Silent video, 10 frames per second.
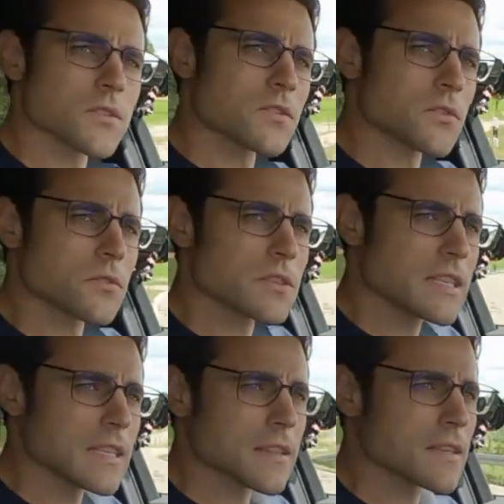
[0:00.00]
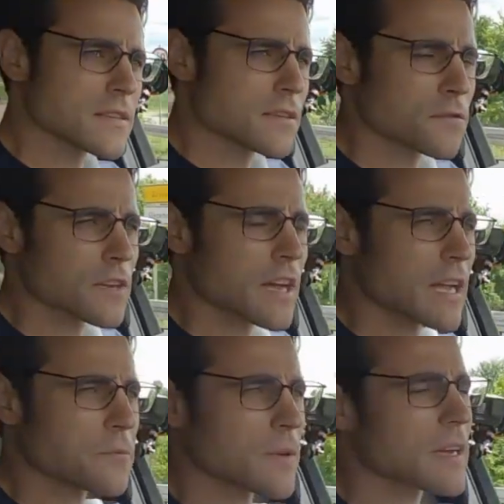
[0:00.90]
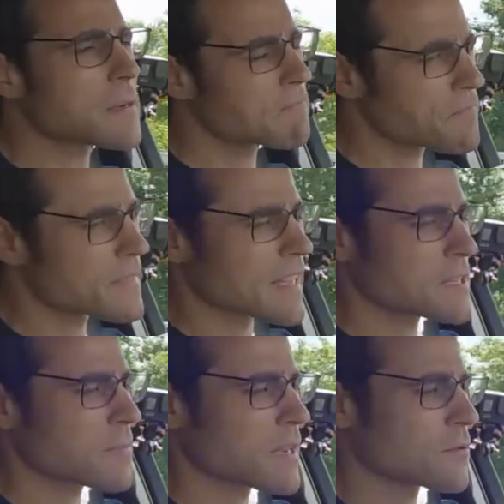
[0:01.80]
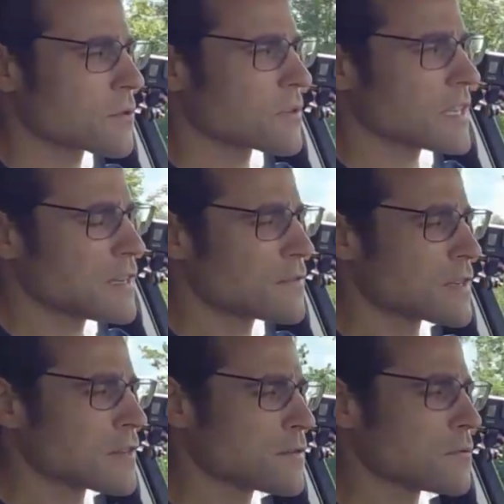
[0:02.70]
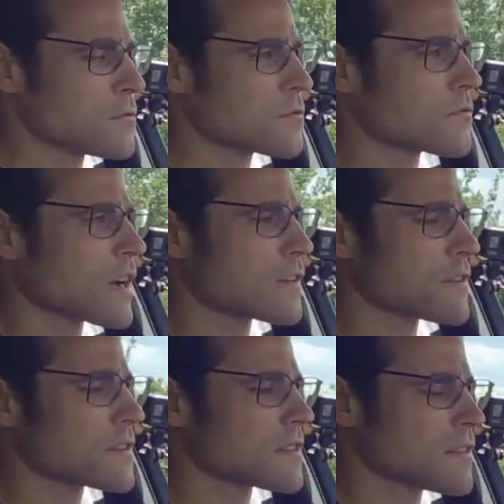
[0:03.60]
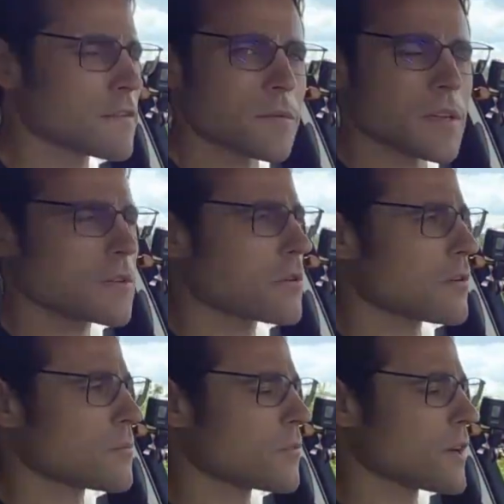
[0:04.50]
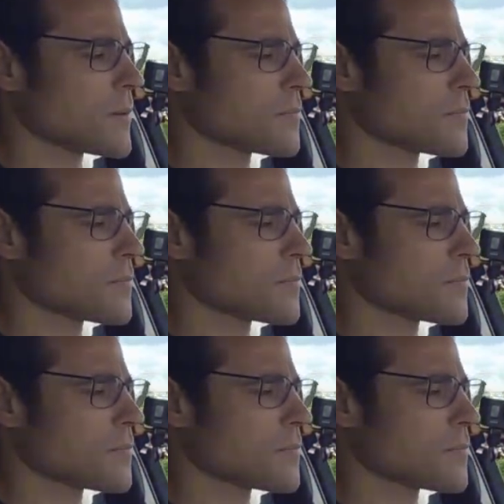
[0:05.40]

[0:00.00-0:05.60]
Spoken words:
so you see that this different hardware does play a role, even if you drive it in a very calm way.